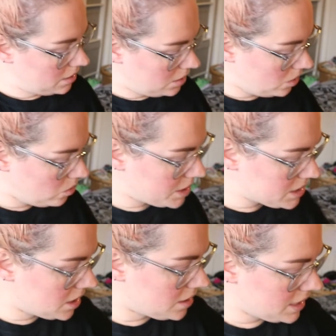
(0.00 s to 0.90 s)
Oh, there's
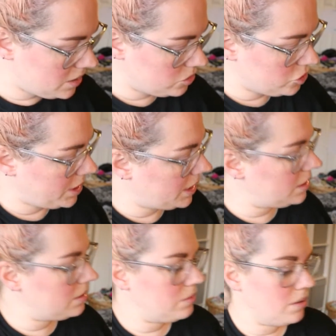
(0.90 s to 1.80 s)
another little treat.
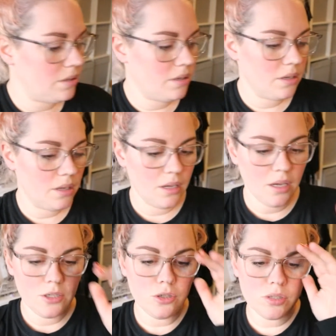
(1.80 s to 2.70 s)

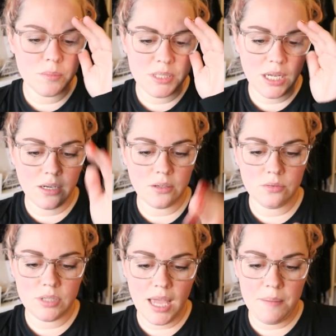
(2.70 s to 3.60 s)
Dr.
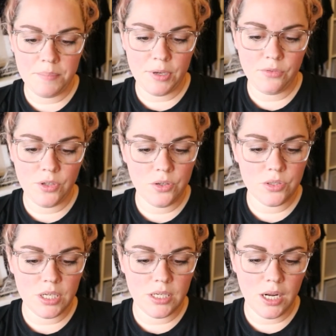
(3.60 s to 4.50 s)
Botanical's Hemp
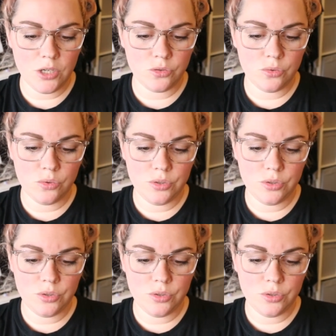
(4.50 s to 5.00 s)
Infused Natural